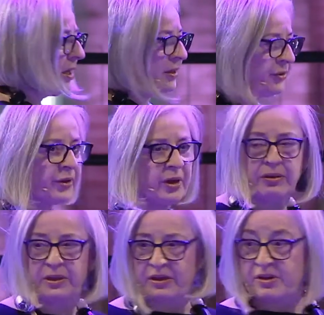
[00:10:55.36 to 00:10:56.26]
So
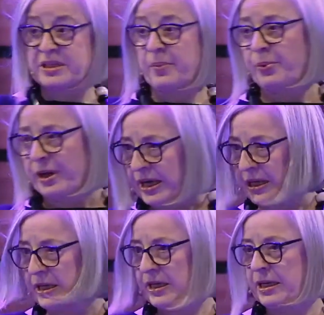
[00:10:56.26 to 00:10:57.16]
there is a
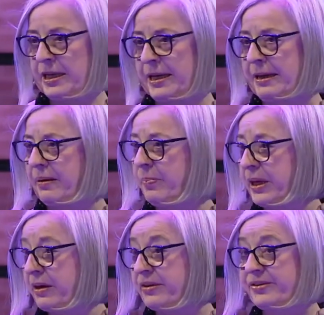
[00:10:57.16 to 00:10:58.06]
break
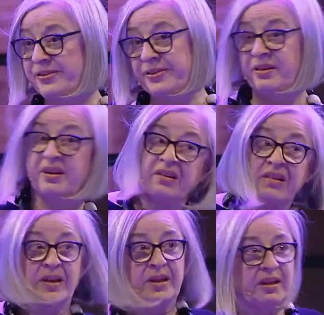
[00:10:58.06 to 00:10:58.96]
because,
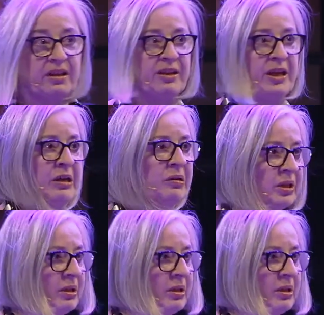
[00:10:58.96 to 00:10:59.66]
you know,